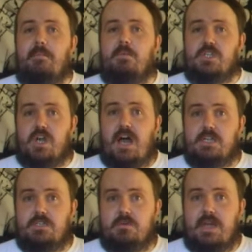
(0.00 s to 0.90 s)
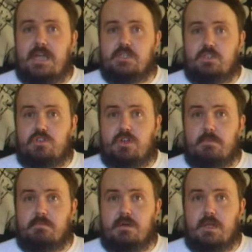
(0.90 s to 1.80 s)
which I saw that and just
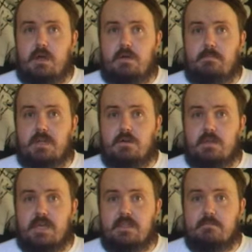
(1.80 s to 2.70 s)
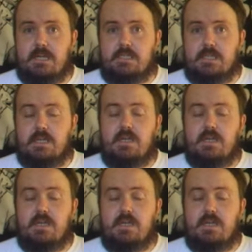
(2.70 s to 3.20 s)
stopped and went, oh my god, that's amazing.